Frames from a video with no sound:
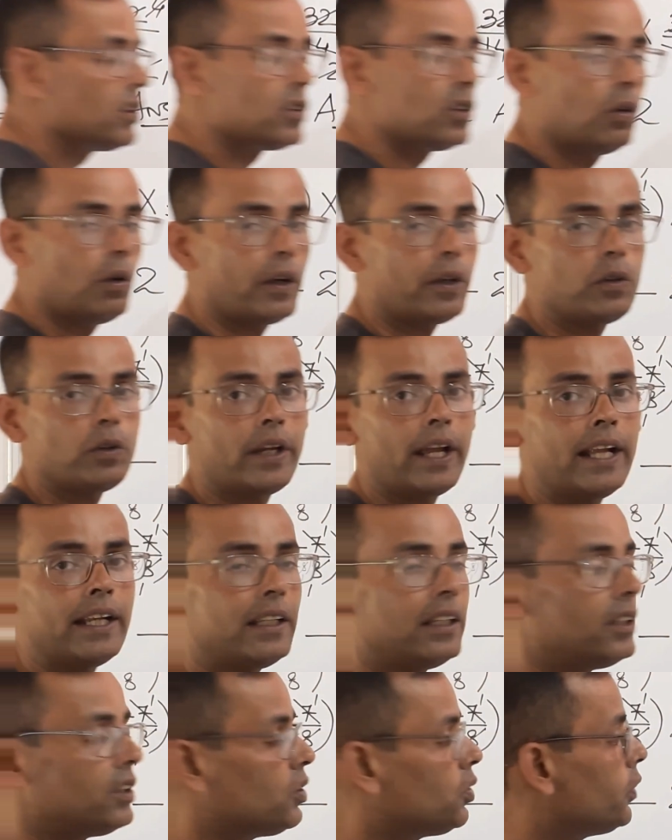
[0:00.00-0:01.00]
So what you
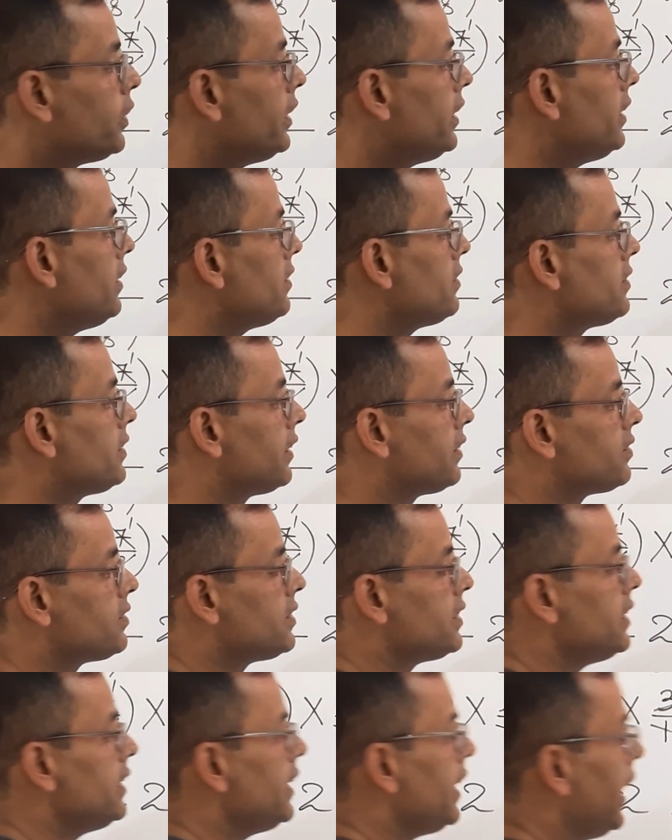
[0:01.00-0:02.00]
get? three
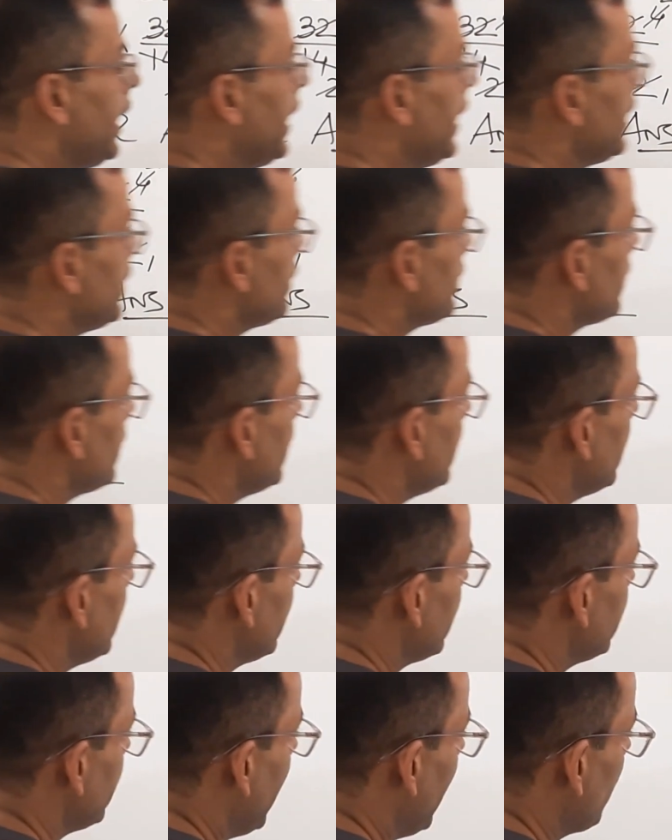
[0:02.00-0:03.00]
sixty-eight.
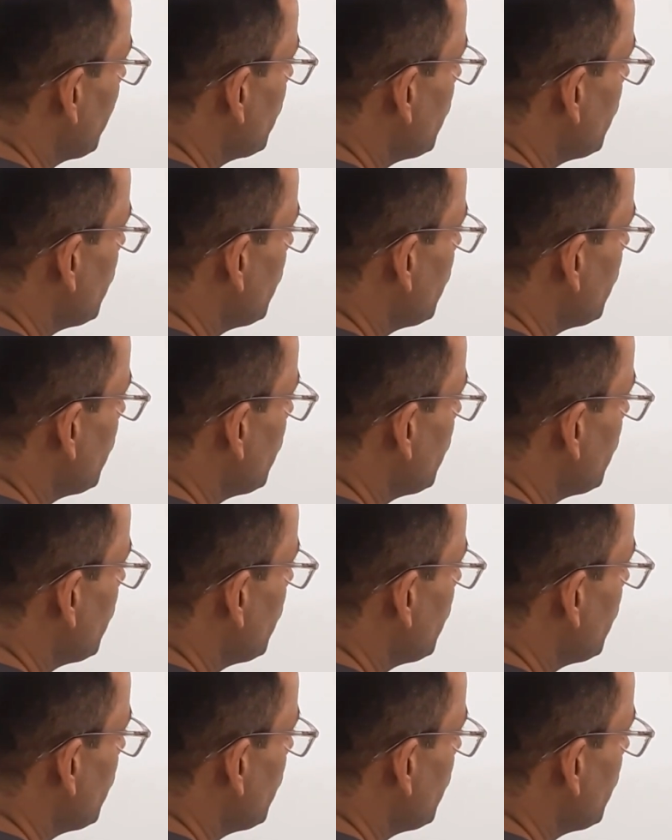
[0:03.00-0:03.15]
Now